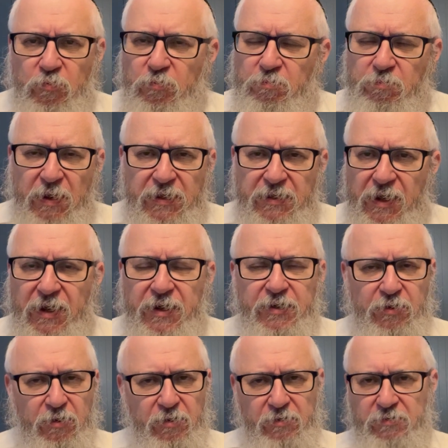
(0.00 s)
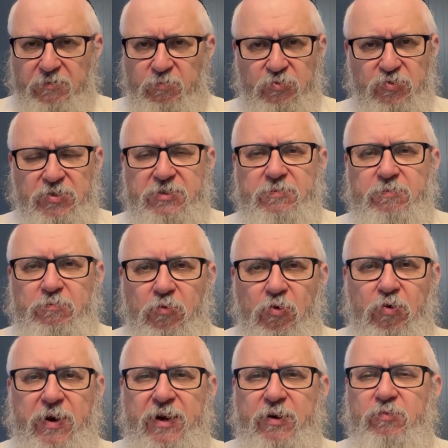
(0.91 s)
by young and old, was just
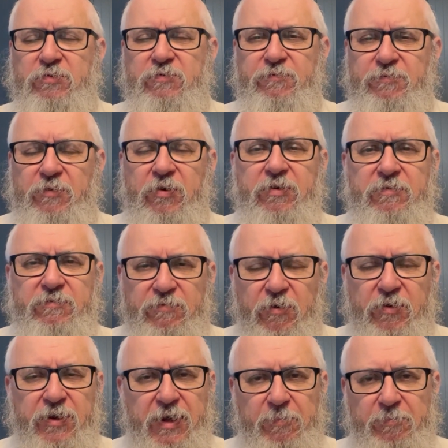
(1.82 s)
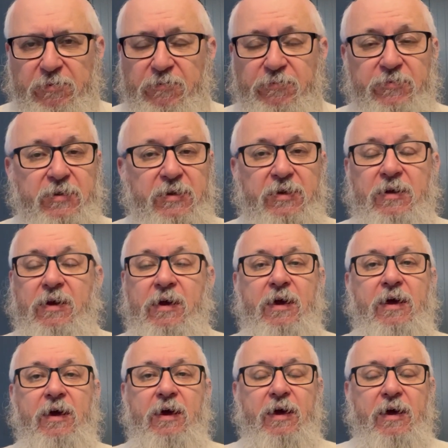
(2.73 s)
more, and it was very, very uplifting.
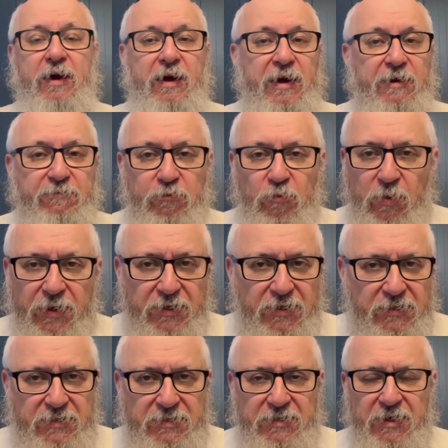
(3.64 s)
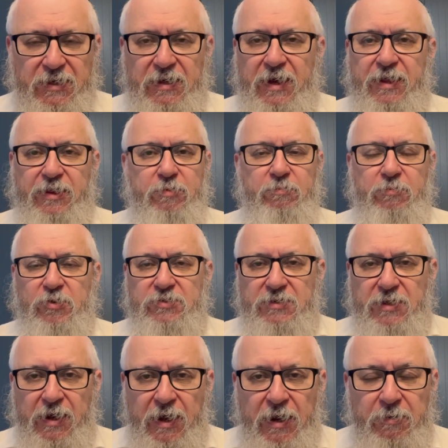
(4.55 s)
I, for one, could say I had the
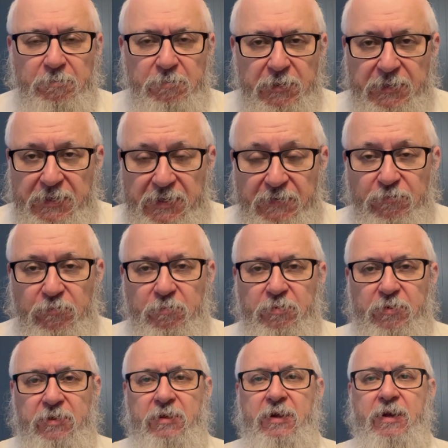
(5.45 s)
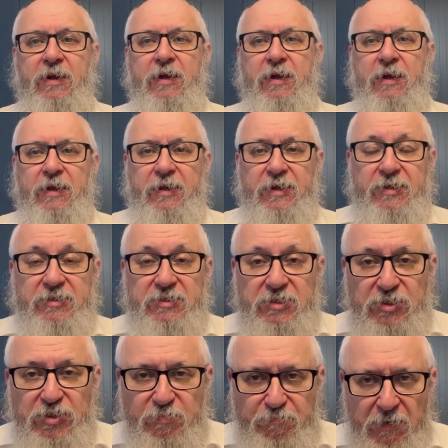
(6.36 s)
most unbelievable,
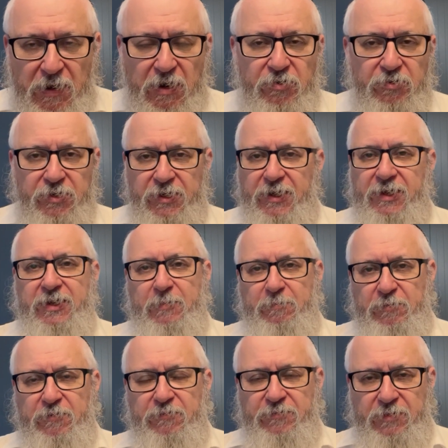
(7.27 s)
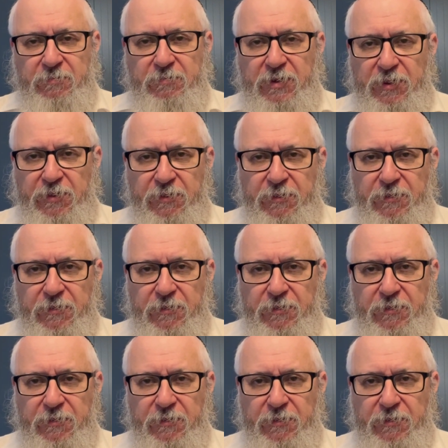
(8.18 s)
inspiring and uplifting month.